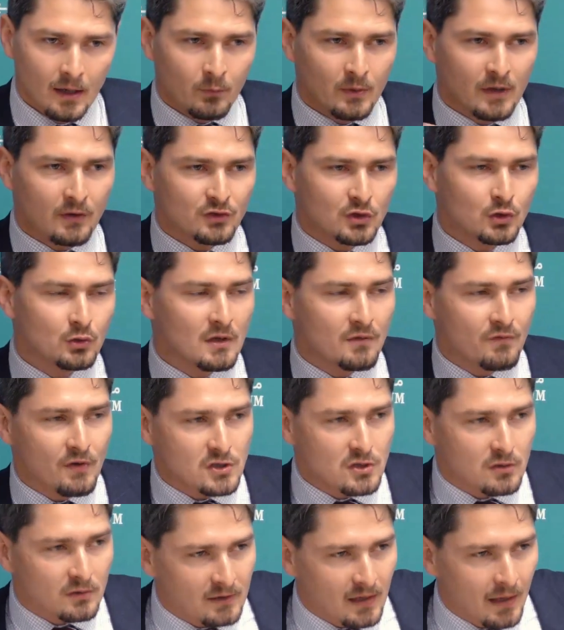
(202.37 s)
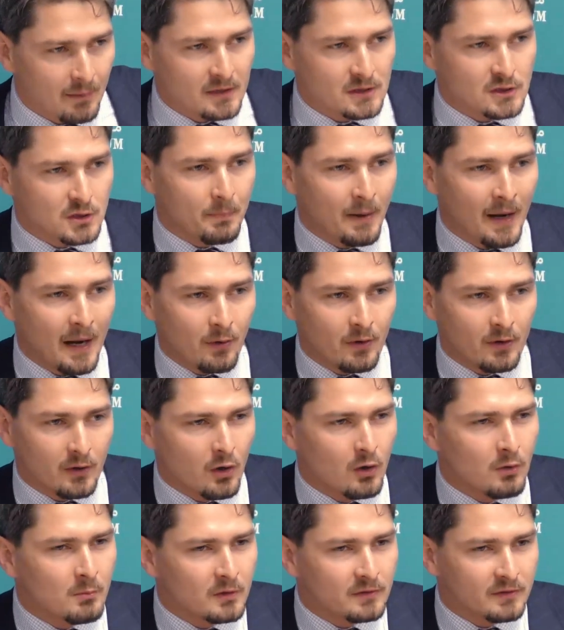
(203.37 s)
And we have two individuals coming to
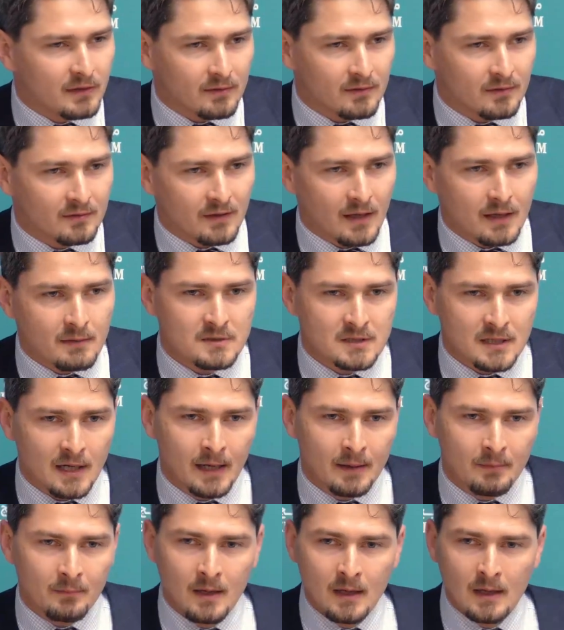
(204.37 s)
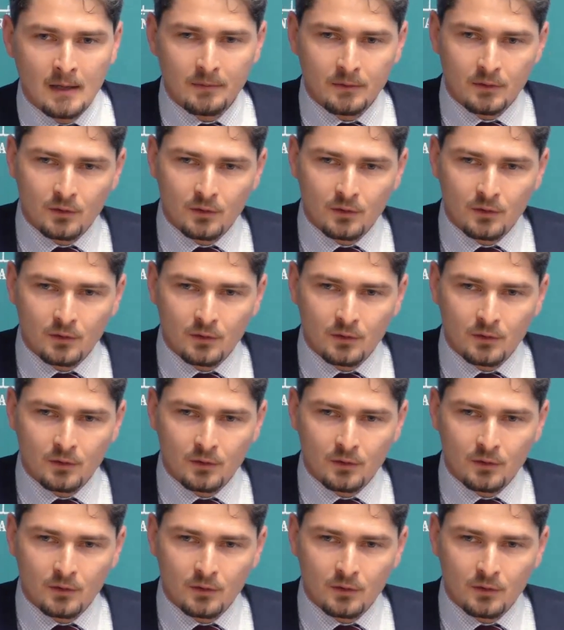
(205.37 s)
power almost at the same time.